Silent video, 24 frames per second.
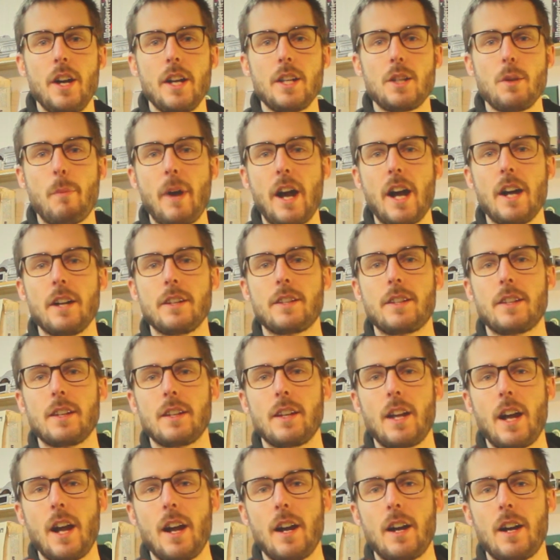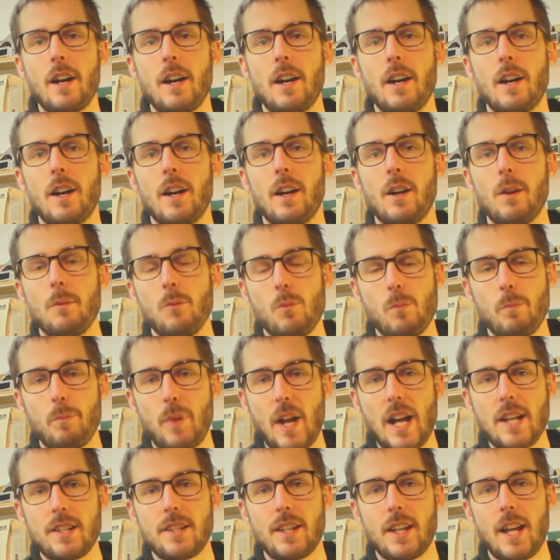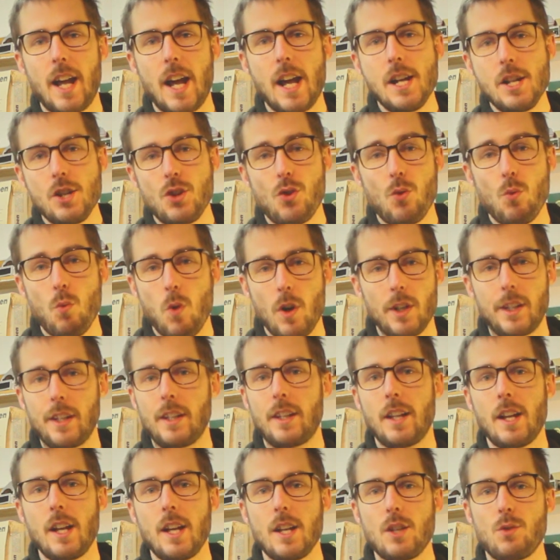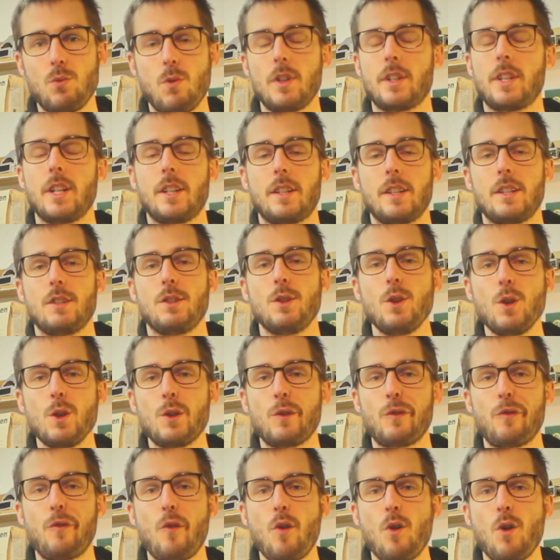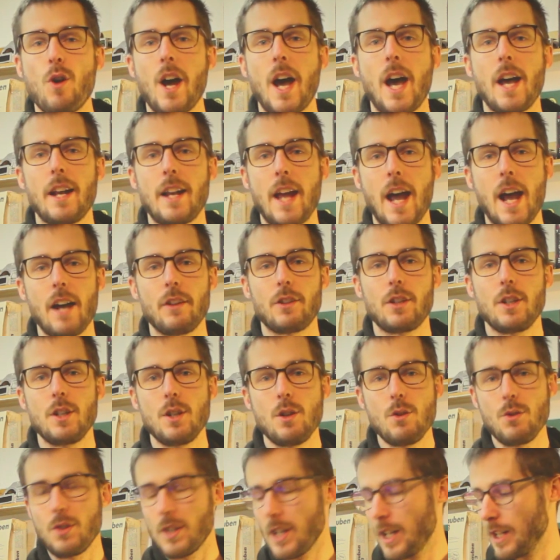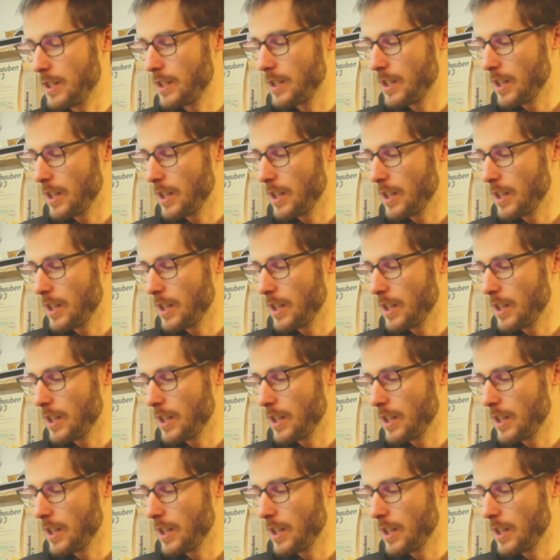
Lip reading: is about Plastigauge, what it is used for, and how to use it.